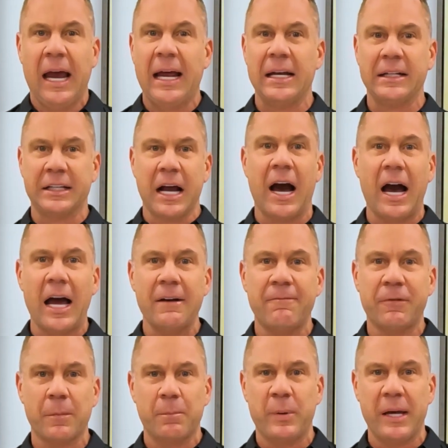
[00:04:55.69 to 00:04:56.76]
And God
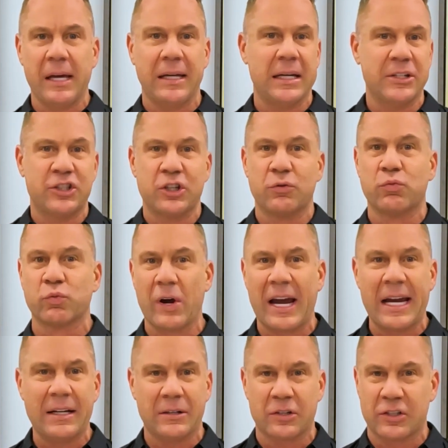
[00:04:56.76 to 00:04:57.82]
forbid it should
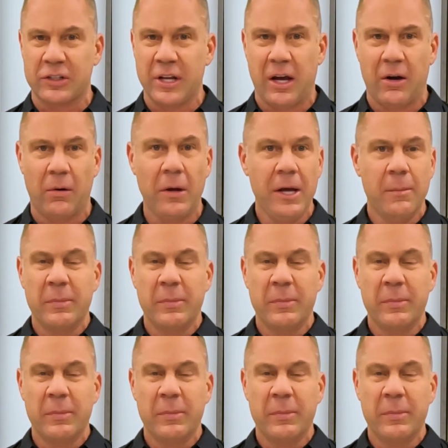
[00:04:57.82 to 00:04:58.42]
rain or snow